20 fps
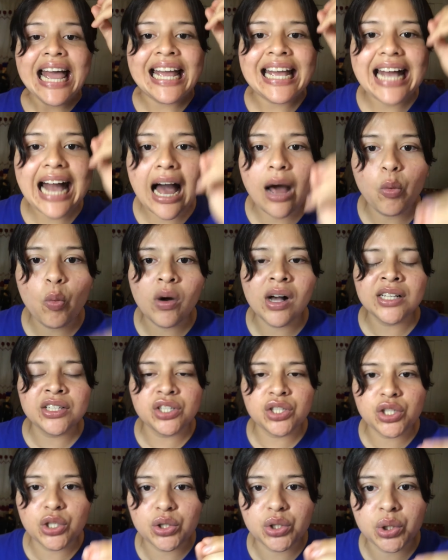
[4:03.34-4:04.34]
And God
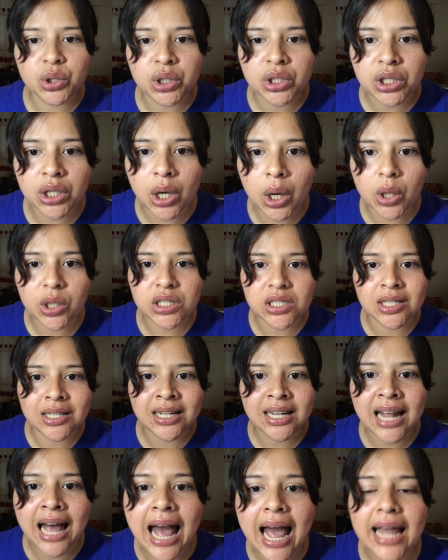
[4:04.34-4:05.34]
wants you to know
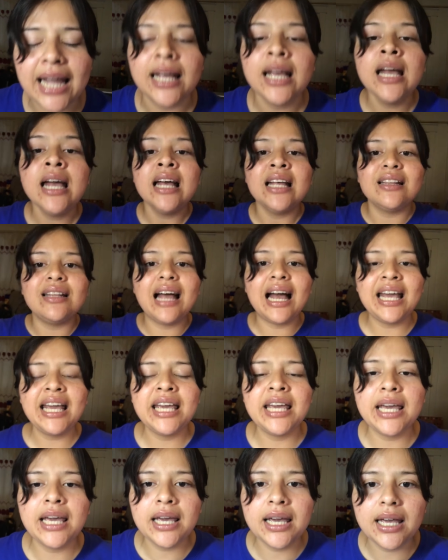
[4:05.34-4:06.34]
tonight that
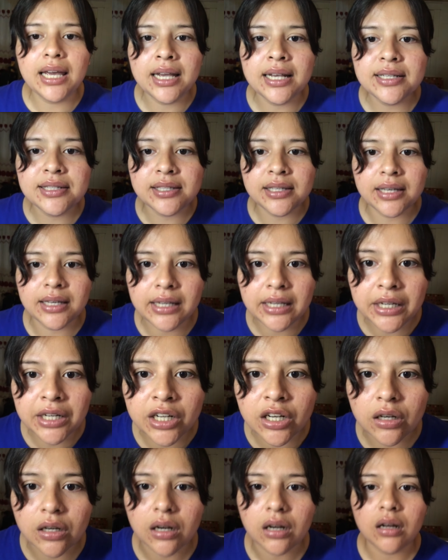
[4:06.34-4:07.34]
he is
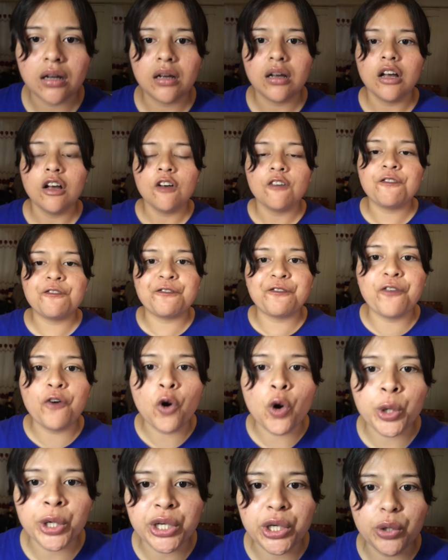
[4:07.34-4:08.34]
here
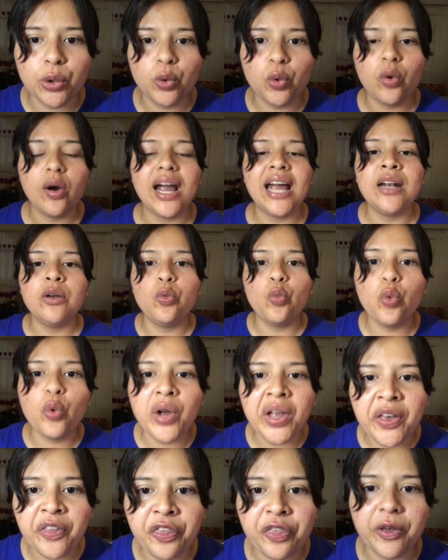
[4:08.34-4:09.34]
for you and
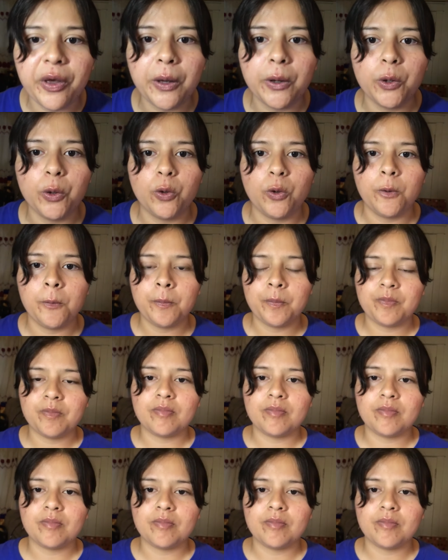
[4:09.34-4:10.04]
with you,